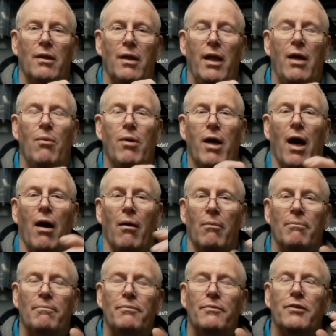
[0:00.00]
there we go.
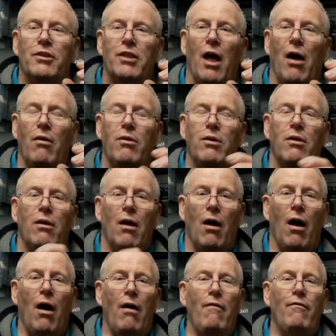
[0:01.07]
So
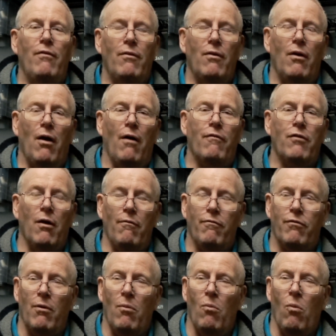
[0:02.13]
I've gone
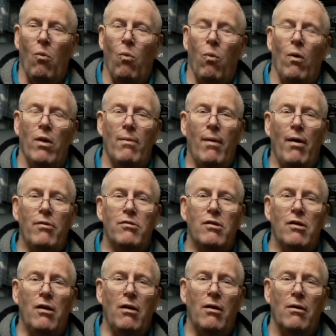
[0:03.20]
from the
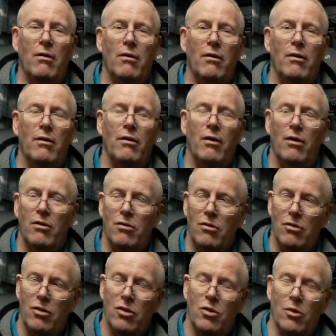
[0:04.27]
motor
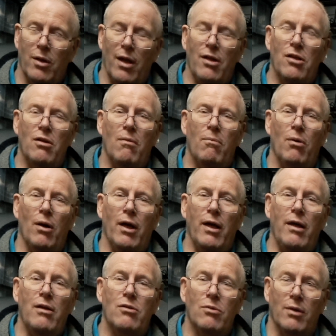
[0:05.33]
to another
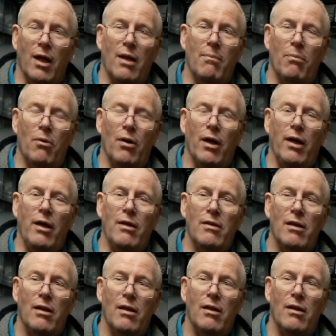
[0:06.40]
pulley to another pulley,
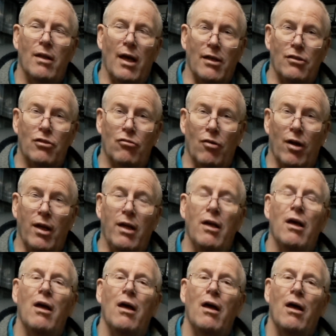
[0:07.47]
that's 3,
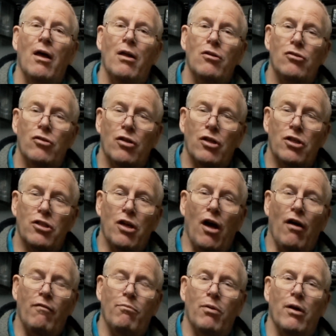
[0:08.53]
to the
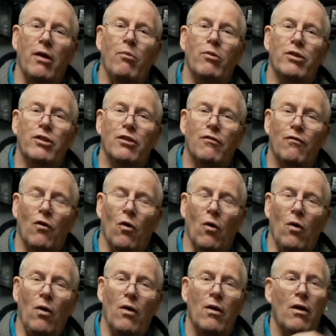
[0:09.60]
shaft pulley, which is
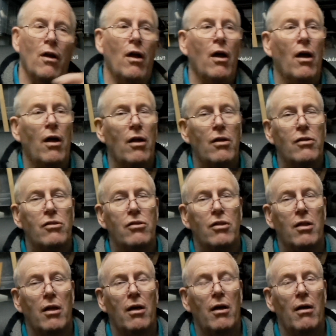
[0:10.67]
4, to
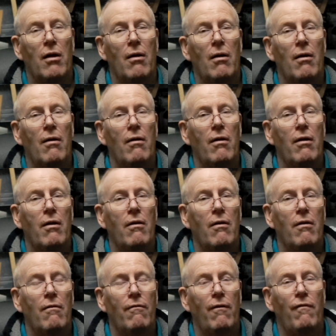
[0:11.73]
the
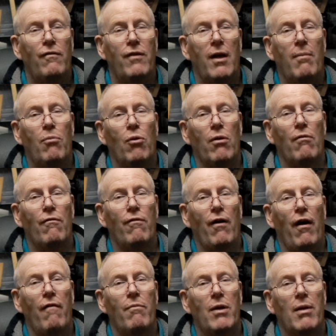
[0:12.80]

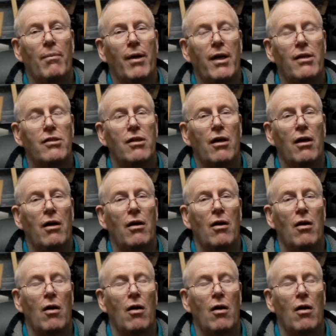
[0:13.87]
15.5mm